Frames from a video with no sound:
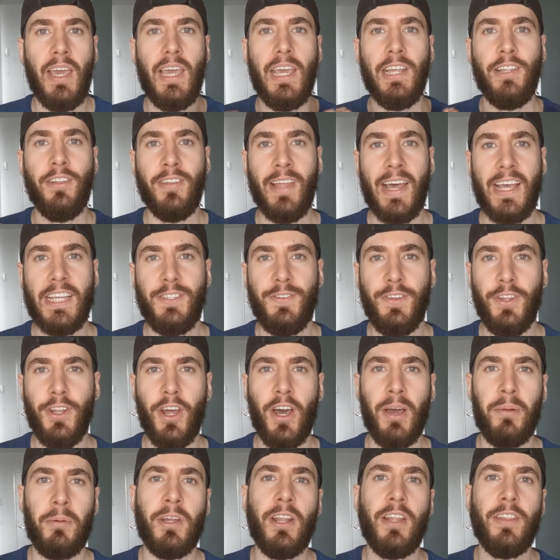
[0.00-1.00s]
In today's
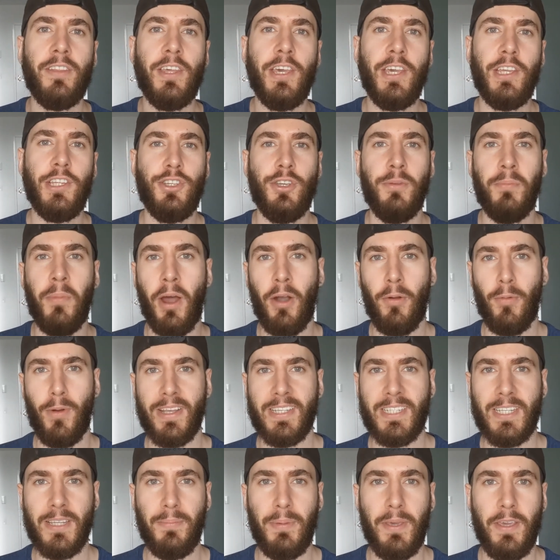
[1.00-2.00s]
video, I'm going to teach you my
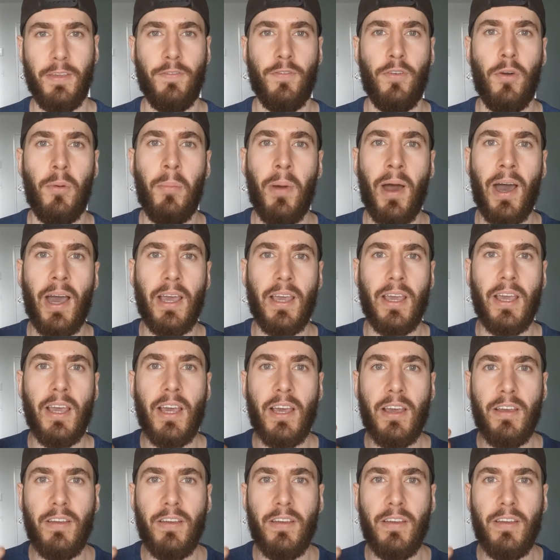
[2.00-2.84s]
recipe for my